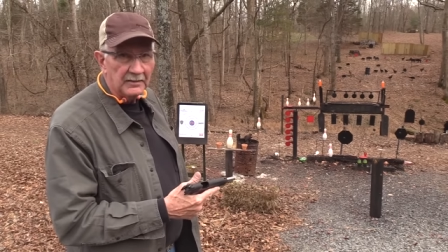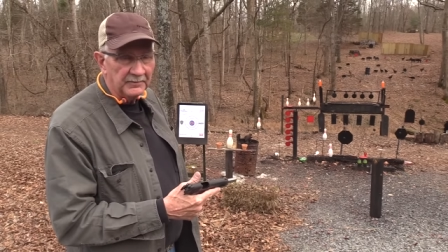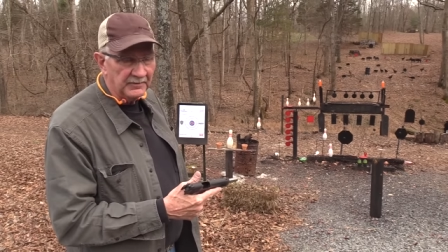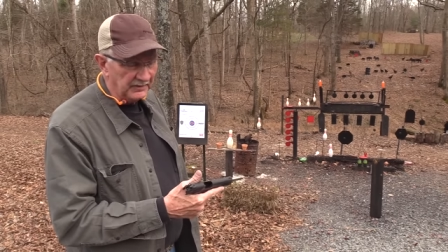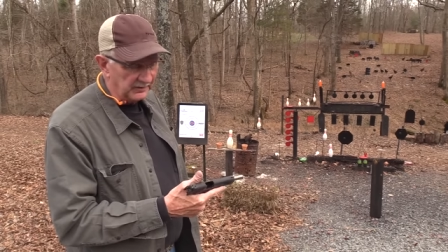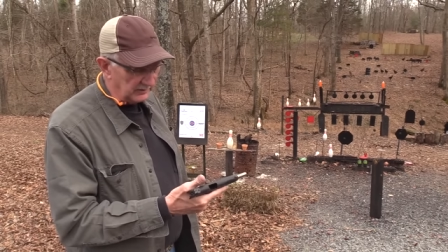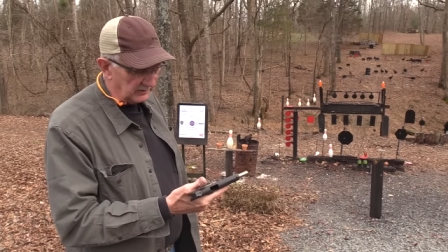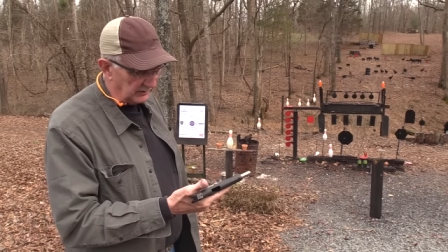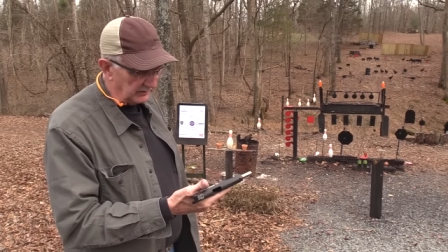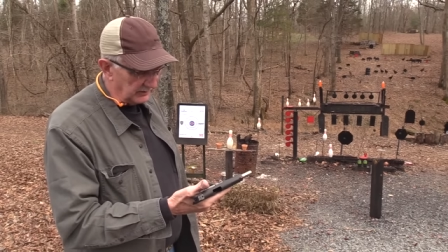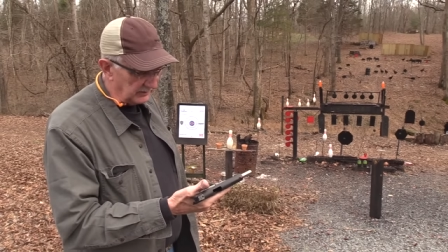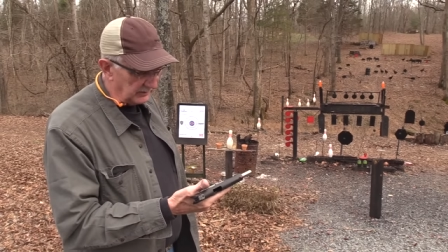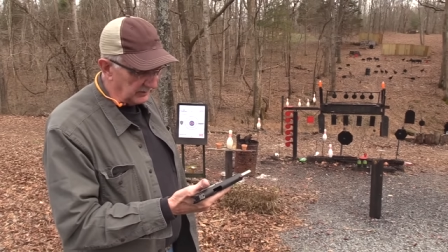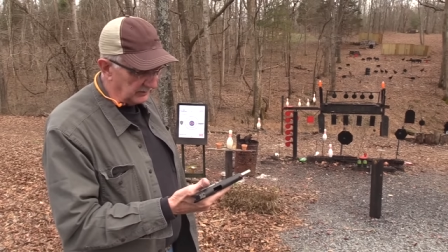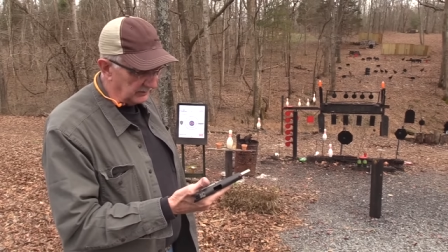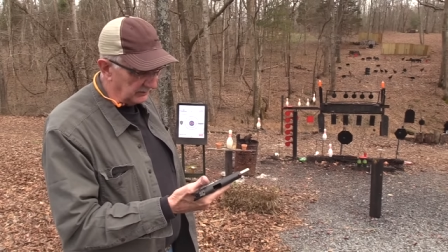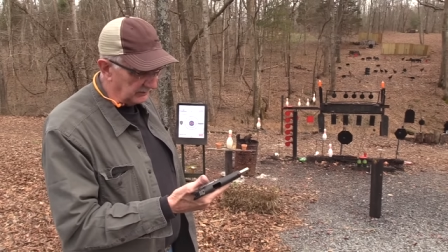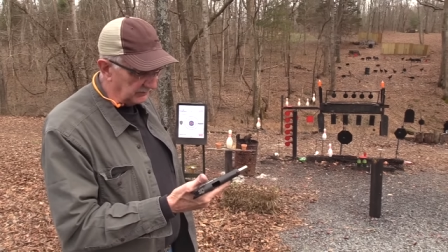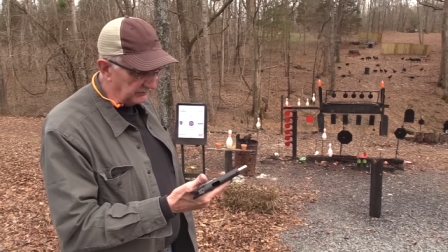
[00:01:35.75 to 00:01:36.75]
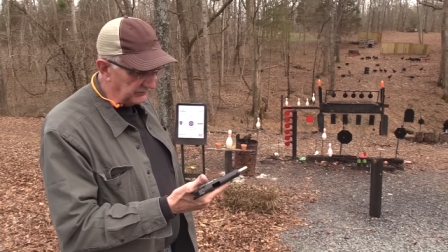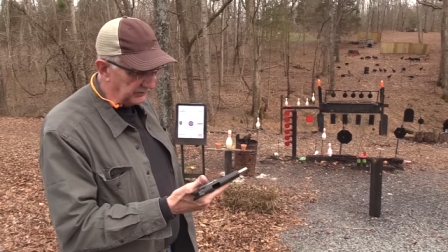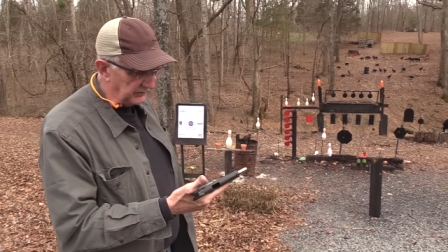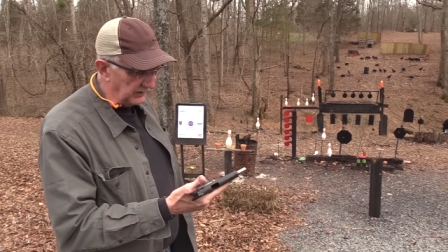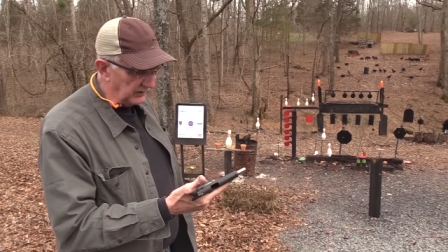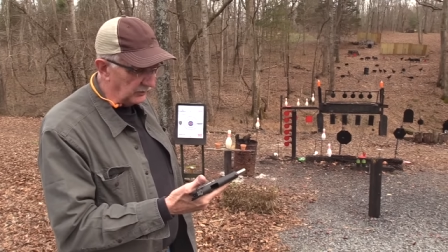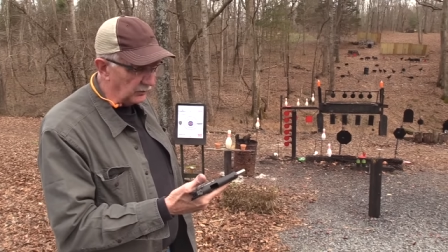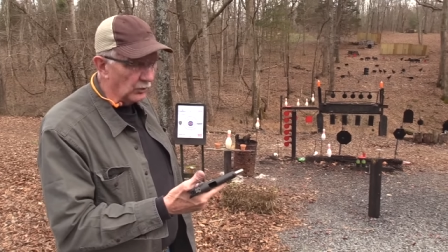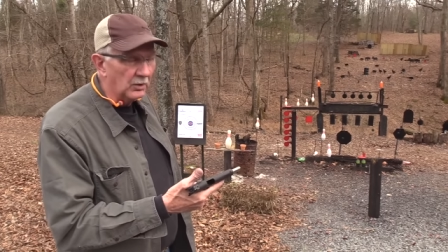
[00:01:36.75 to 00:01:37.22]
But uh, in
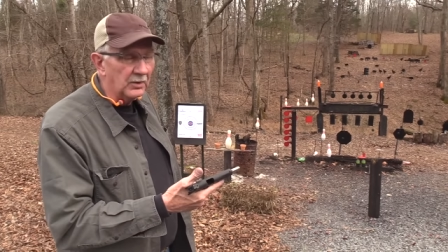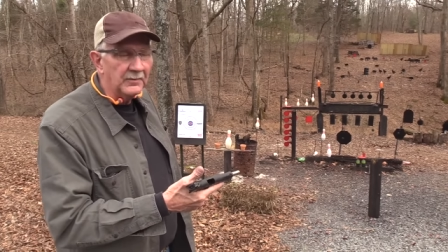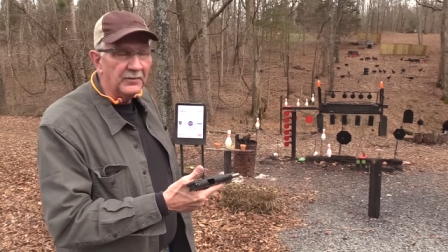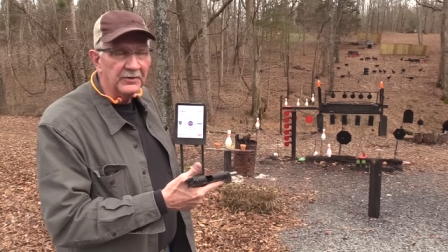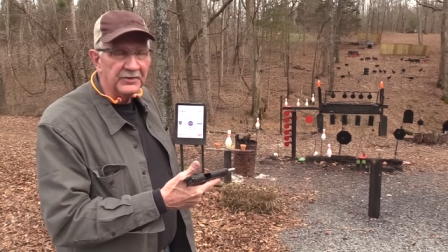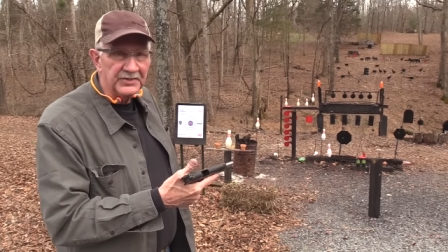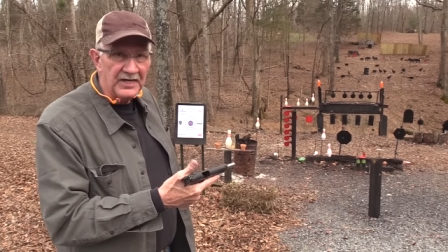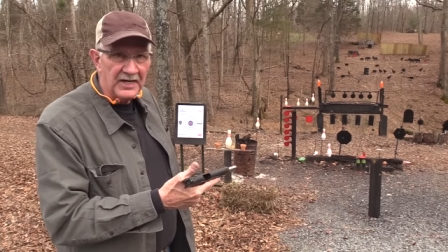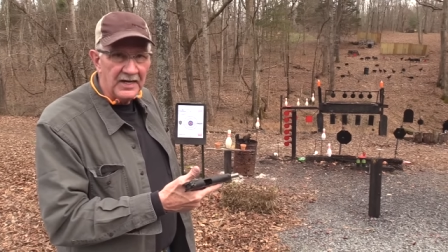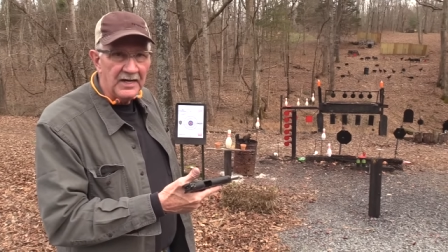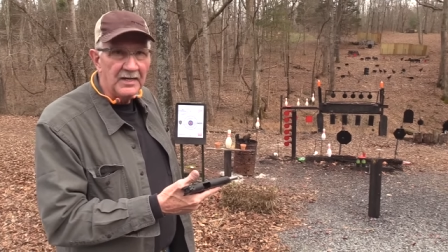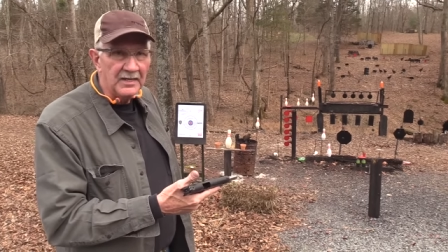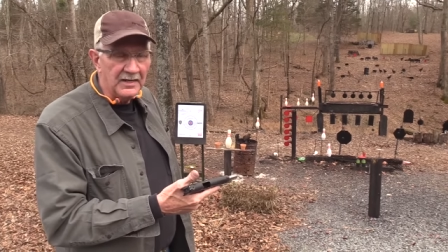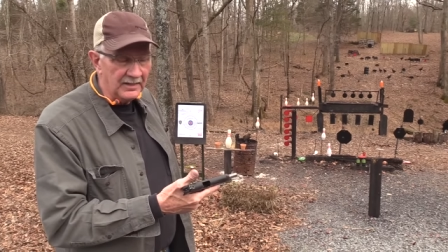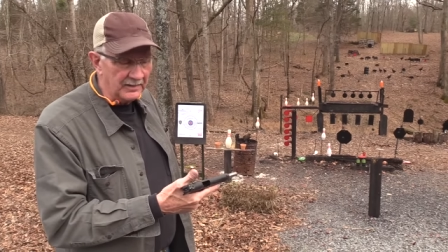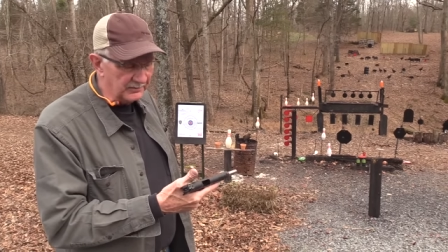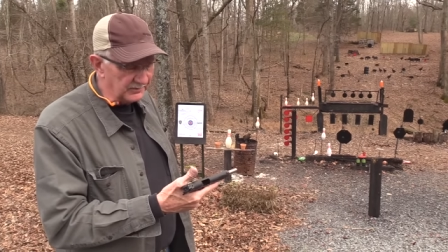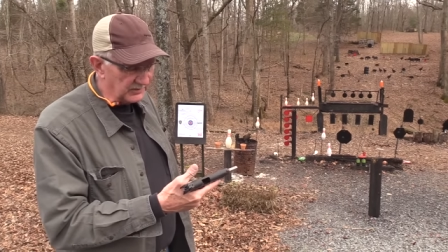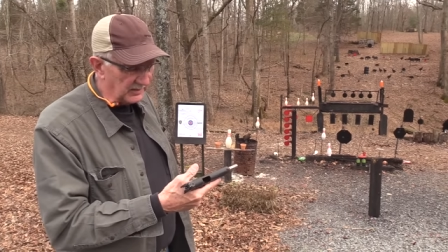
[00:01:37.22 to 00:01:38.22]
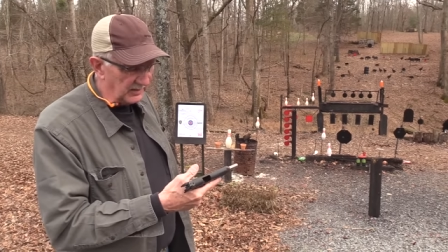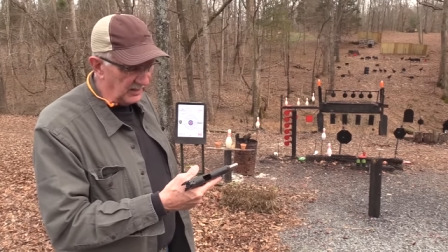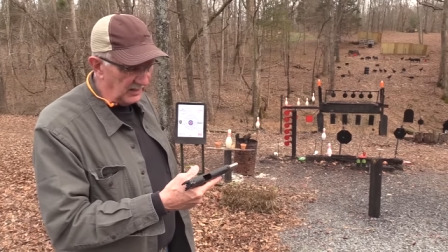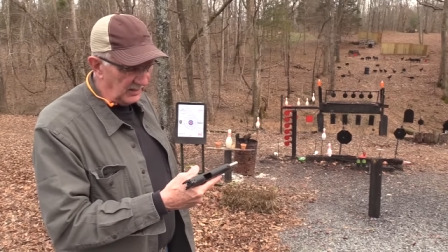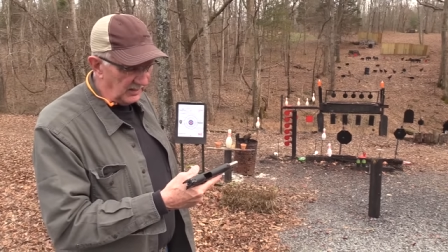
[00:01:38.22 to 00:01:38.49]
in normal times,